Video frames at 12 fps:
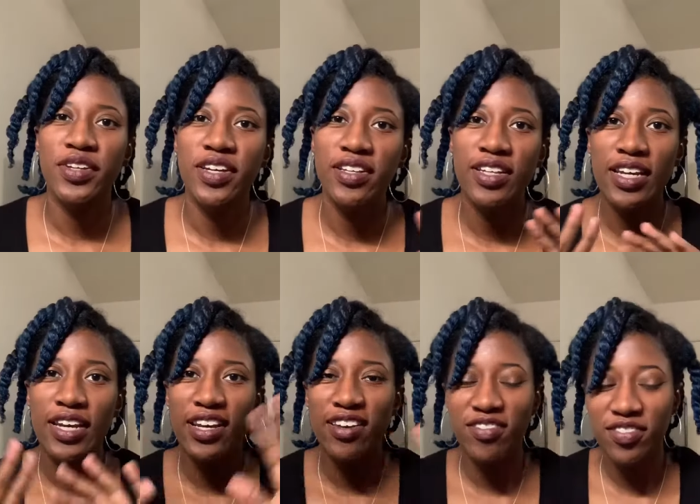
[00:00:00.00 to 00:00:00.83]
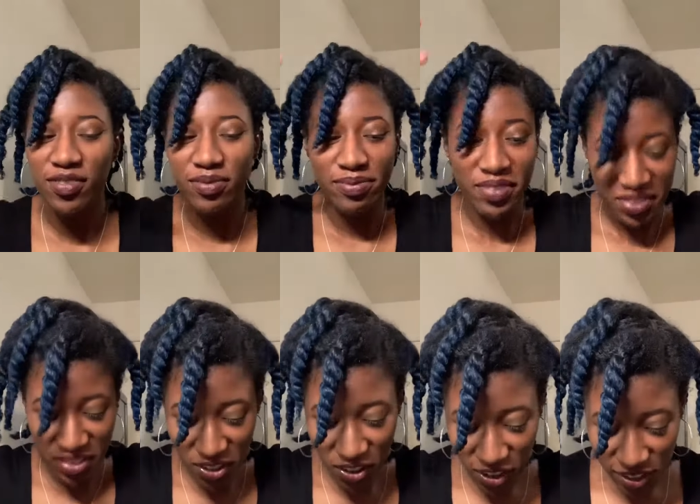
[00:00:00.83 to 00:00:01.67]
now that I have
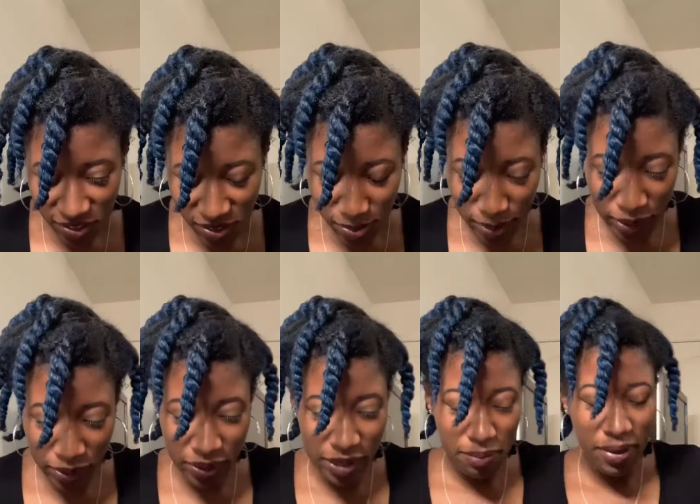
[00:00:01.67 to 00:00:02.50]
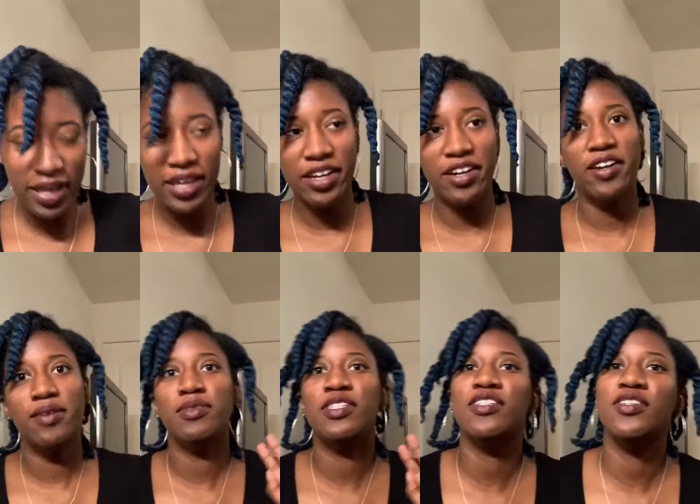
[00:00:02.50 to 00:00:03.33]
all of the blue in my hair, I'm
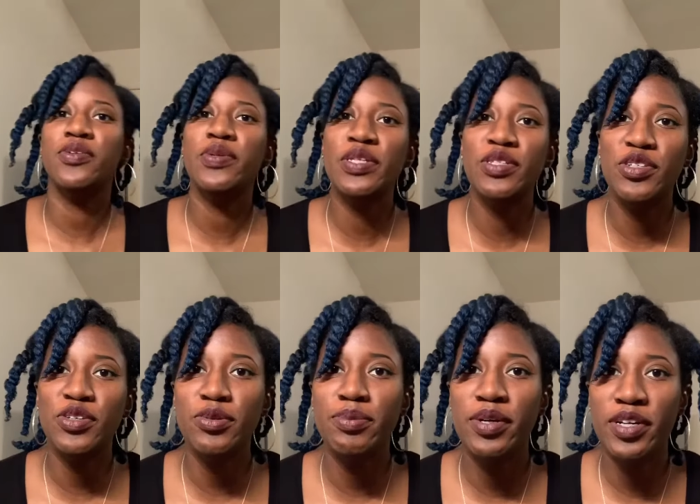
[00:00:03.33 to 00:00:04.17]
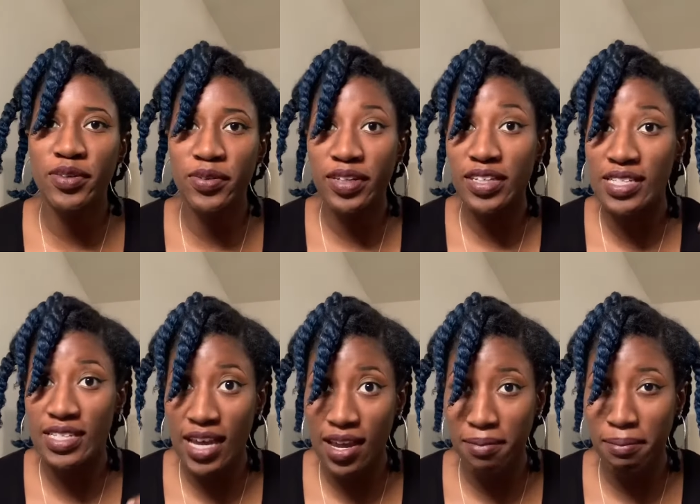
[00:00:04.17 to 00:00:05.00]
just going to put on a
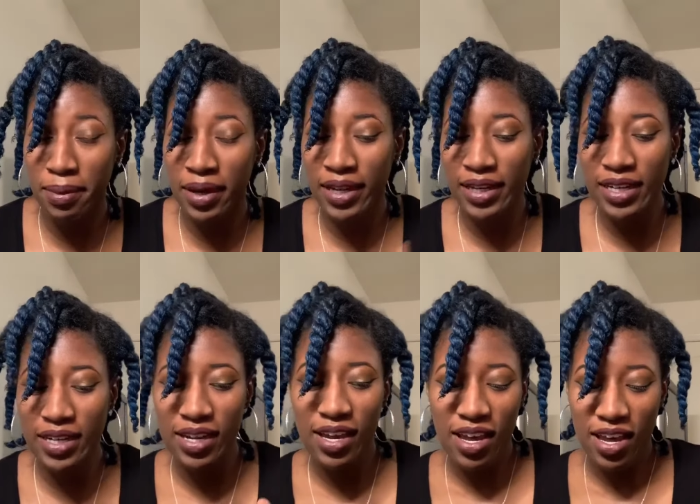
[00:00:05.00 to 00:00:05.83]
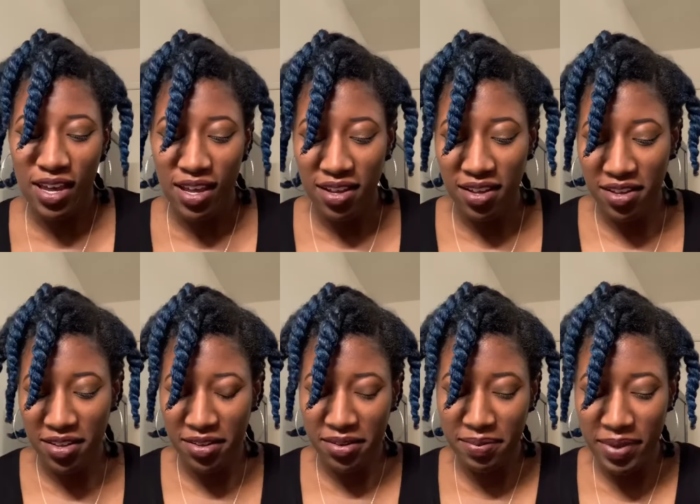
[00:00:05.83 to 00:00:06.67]
satin bonnet.
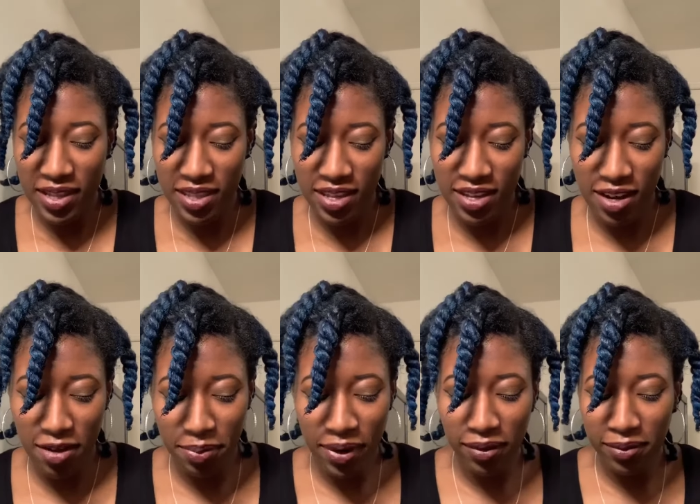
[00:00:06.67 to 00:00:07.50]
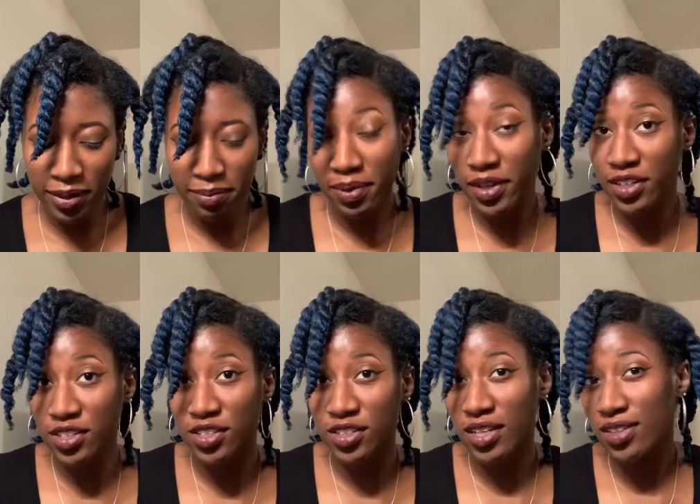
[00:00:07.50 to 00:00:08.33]
And then I'll probably put a
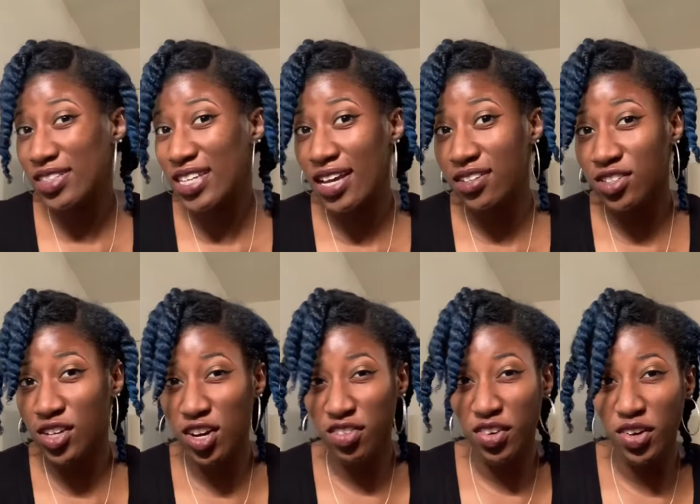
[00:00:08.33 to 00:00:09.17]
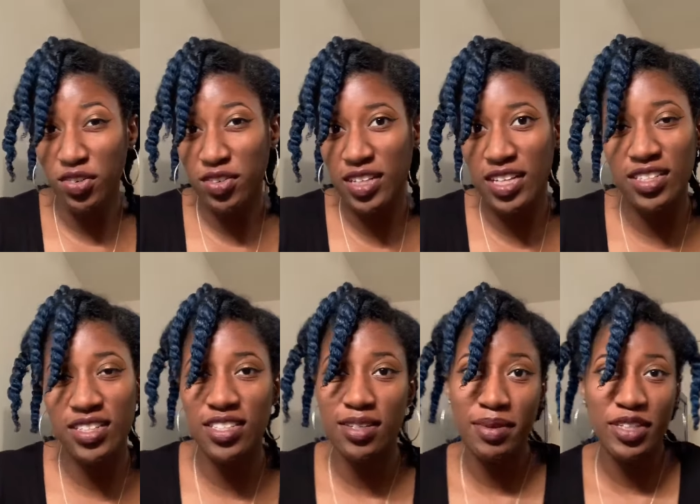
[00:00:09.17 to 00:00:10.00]
satin scarf over that
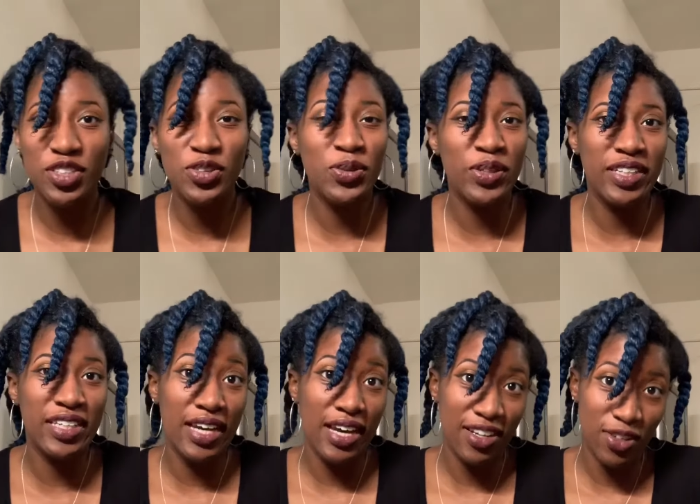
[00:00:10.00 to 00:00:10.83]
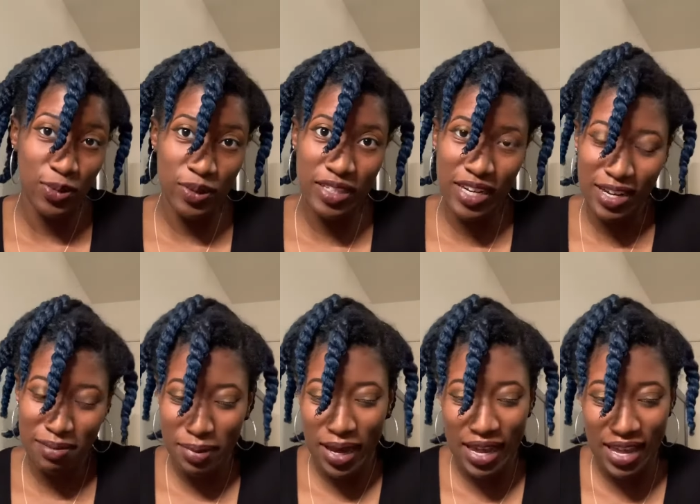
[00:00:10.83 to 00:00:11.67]
just to make sure that I don't dye
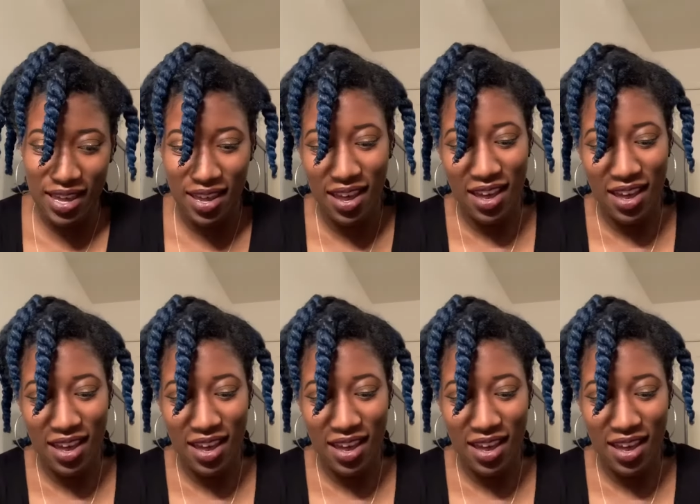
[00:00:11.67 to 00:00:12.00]
my